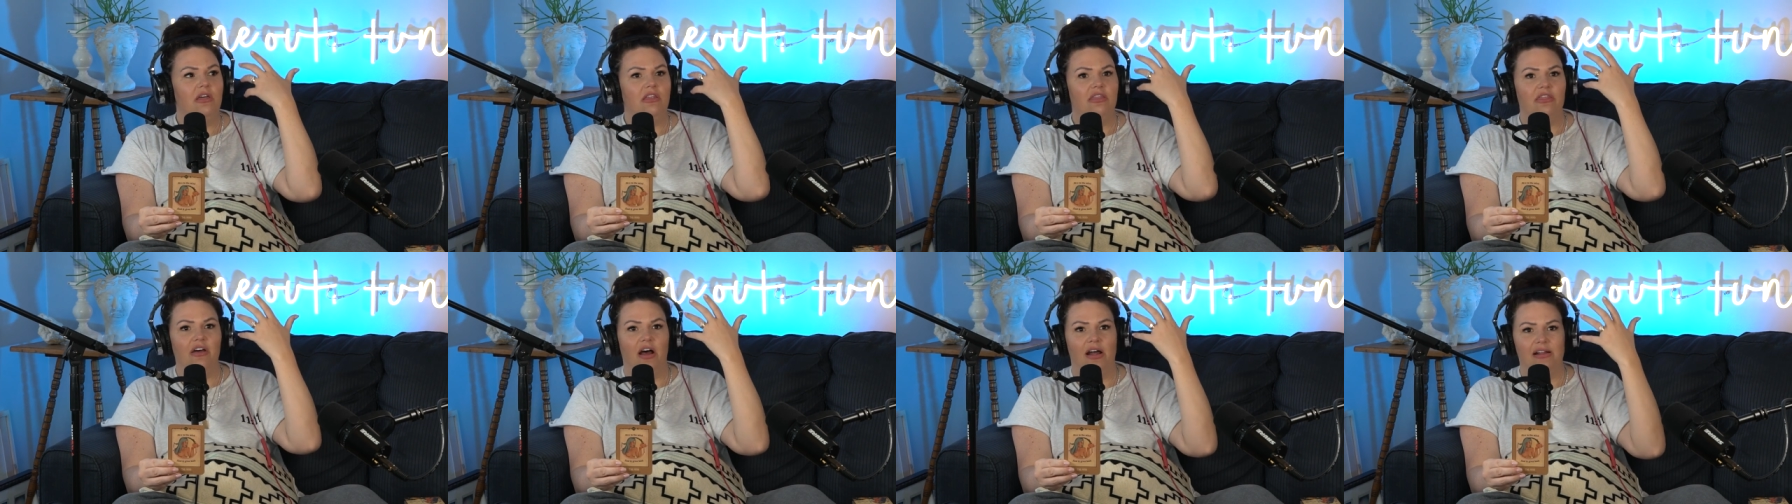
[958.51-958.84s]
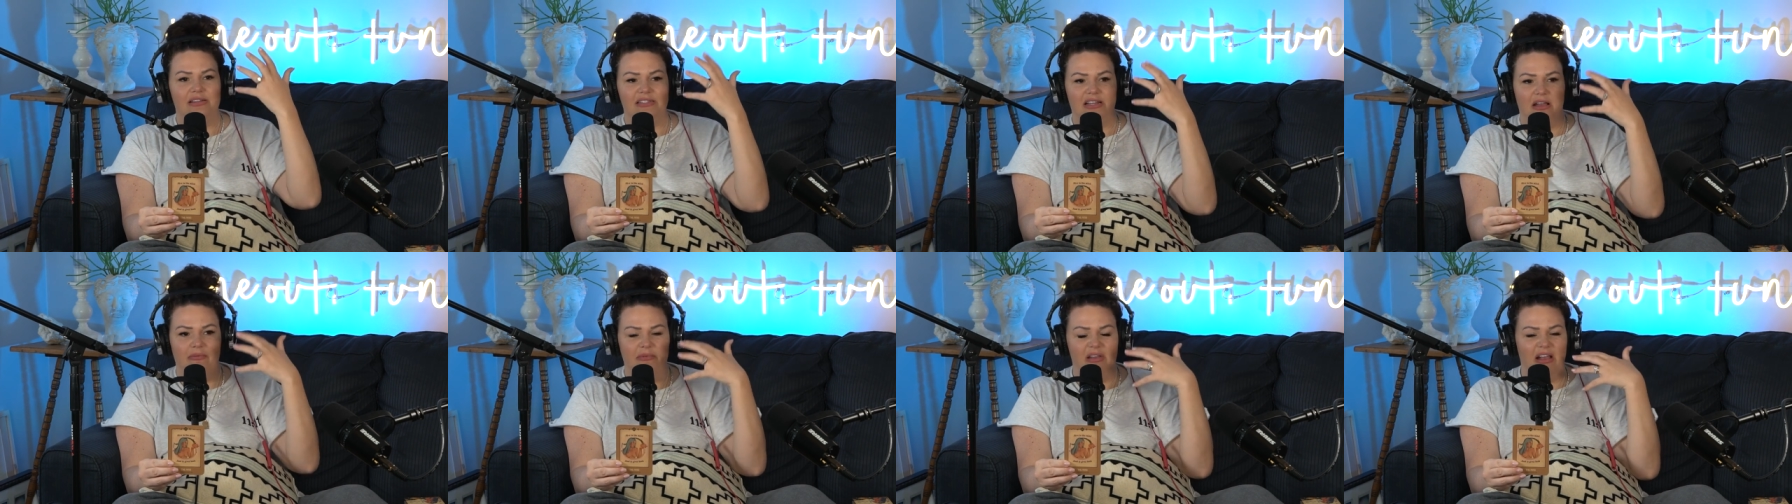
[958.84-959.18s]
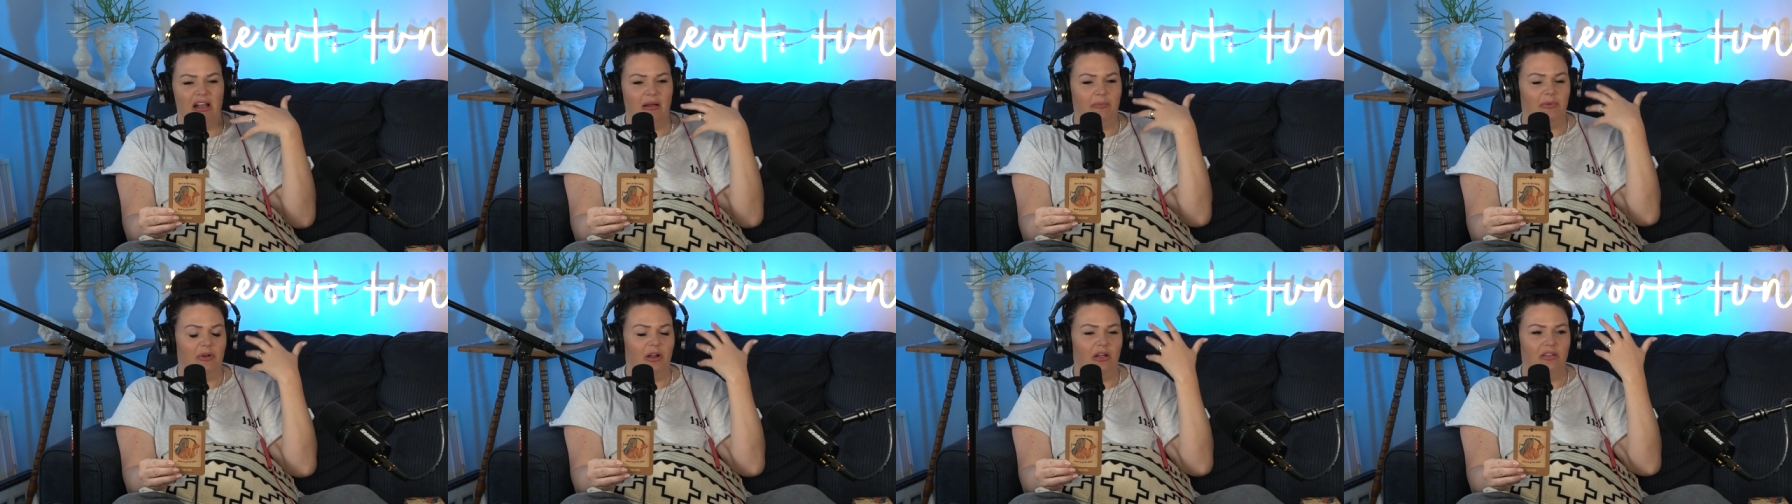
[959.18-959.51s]
thoughts coming
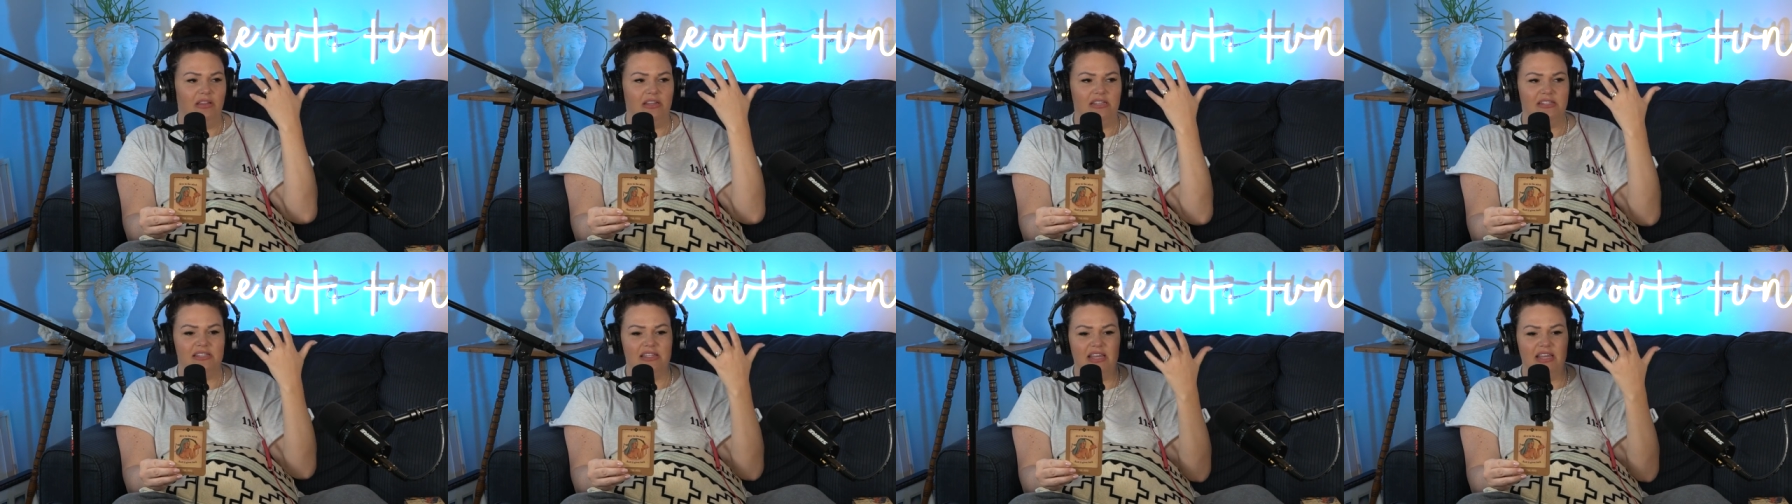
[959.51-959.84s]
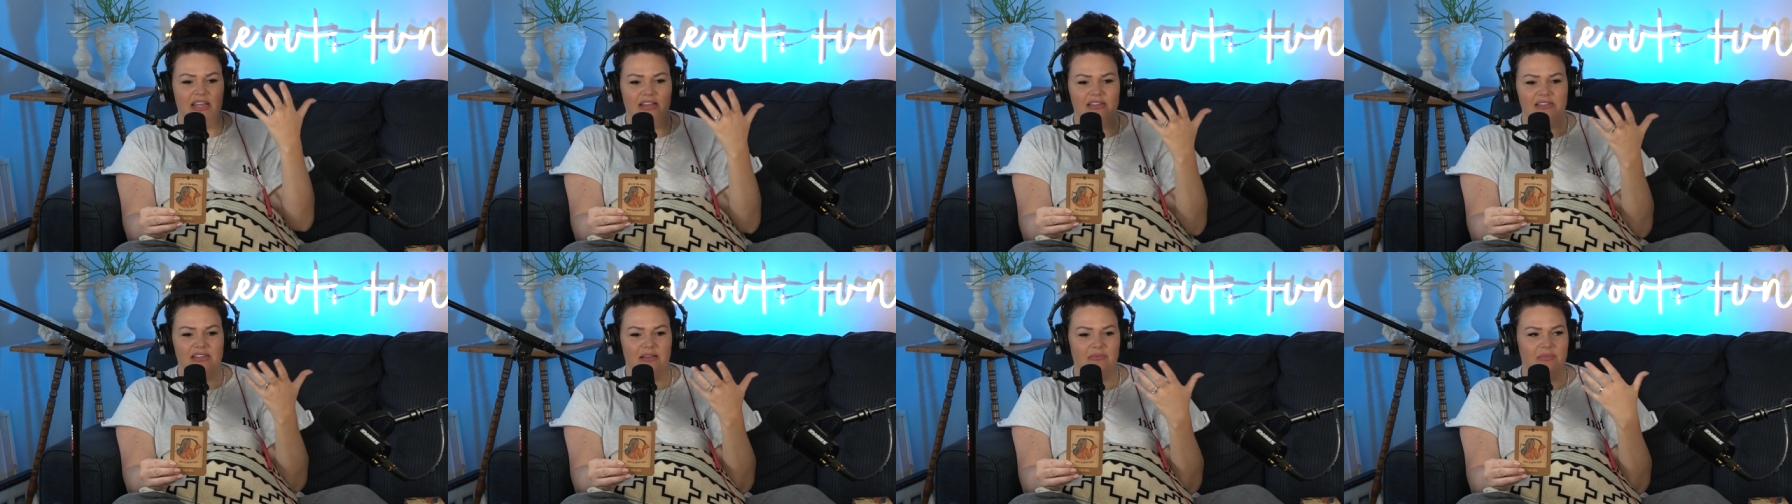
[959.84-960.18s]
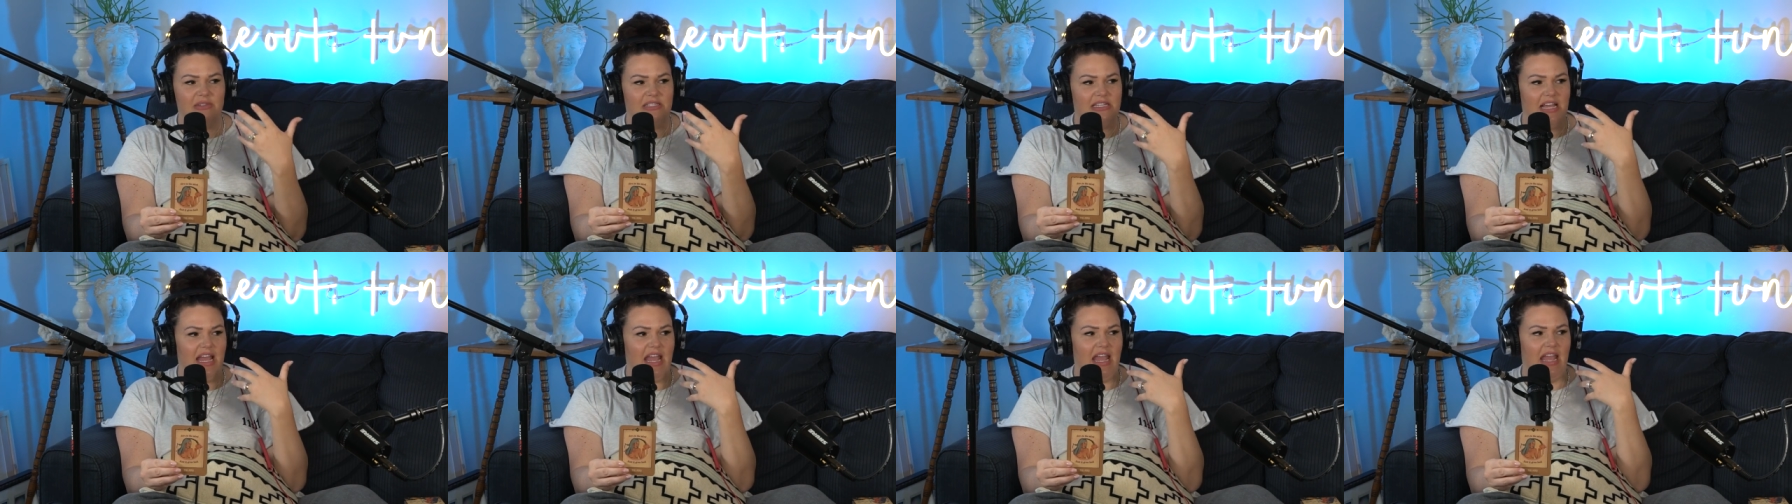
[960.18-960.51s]
up and all these things I'm
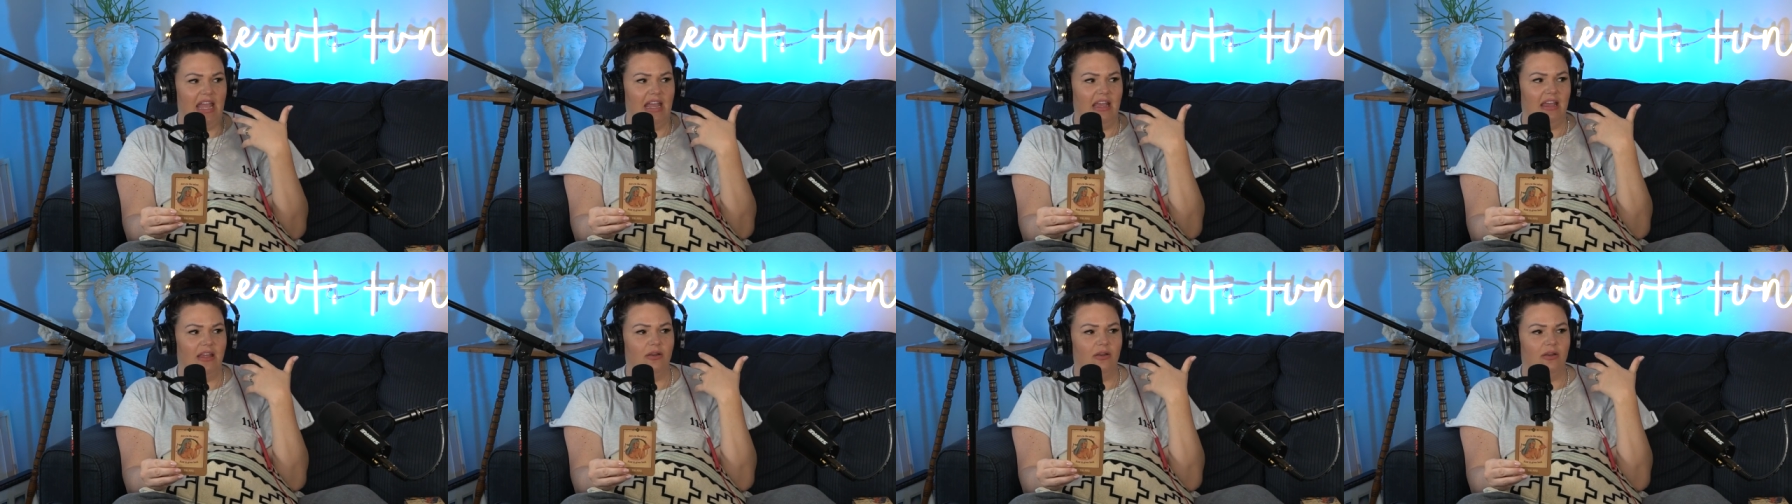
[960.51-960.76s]
saying